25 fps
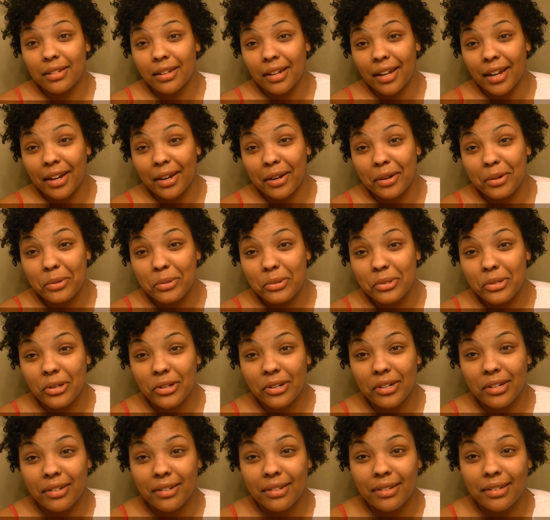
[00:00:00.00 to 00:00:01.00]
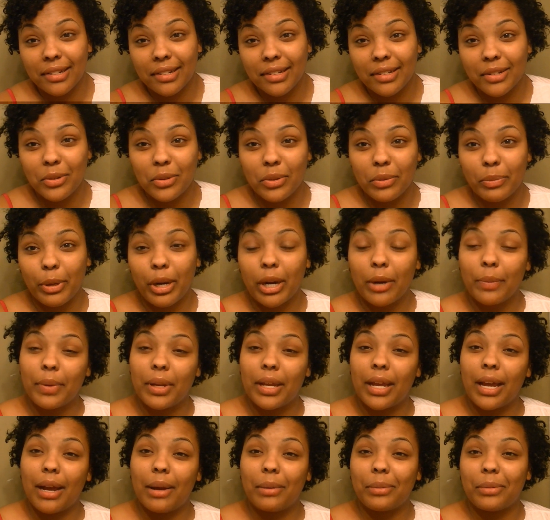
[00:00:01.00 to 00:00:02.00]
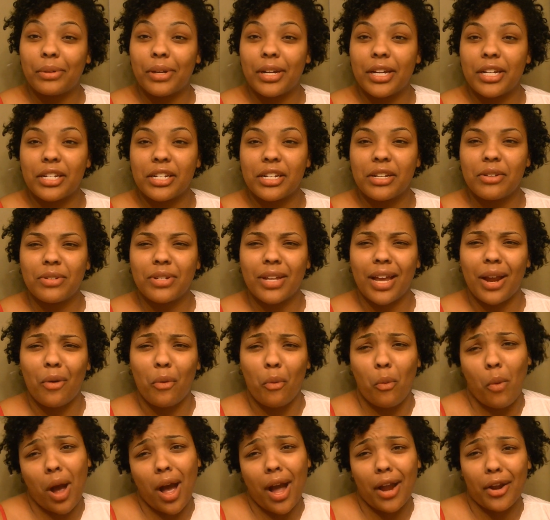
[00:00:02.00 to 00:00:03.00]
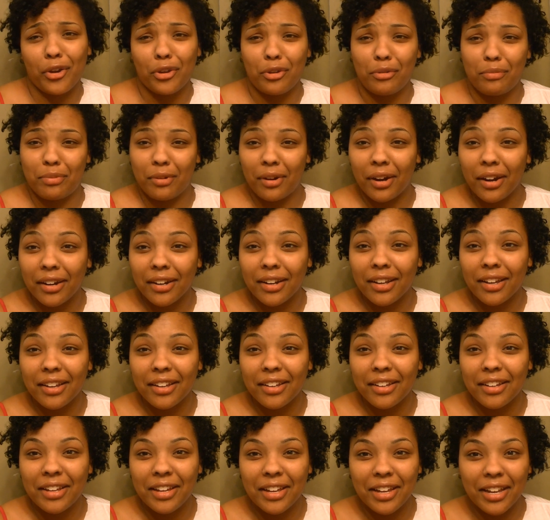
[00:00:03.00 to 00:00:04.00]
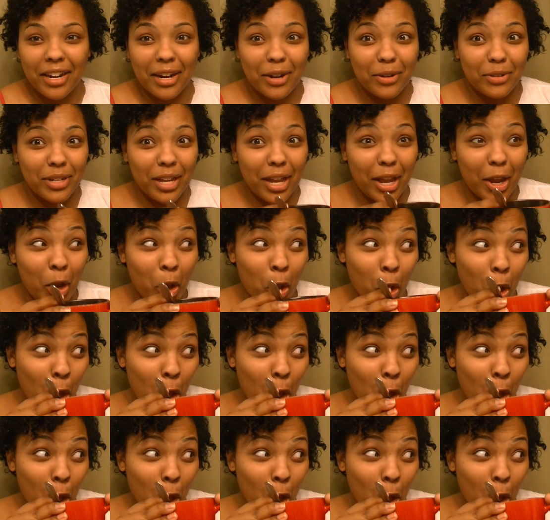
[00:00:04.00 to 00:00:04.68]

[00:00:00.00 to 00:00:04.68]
Like, who's gonna do the permanent operation? He was like, why, are you pregnant? And I was like,